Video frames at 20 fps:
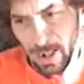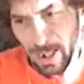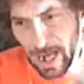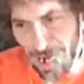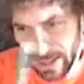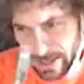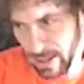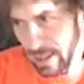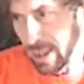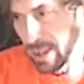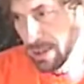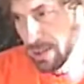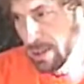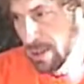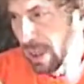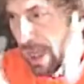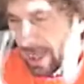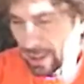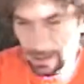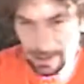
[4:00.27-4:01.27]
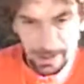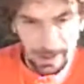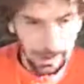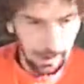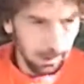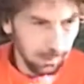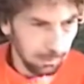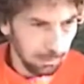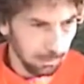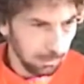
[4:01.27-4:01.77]
lot less
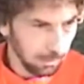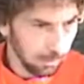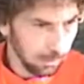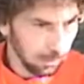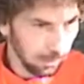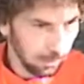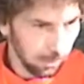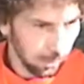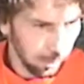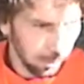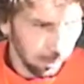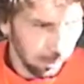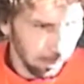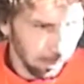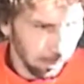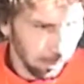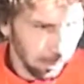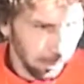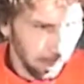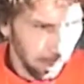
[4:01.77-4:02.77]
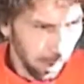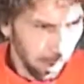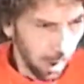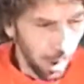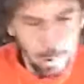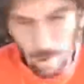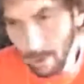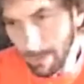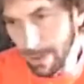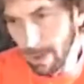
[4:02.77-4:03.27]
likely to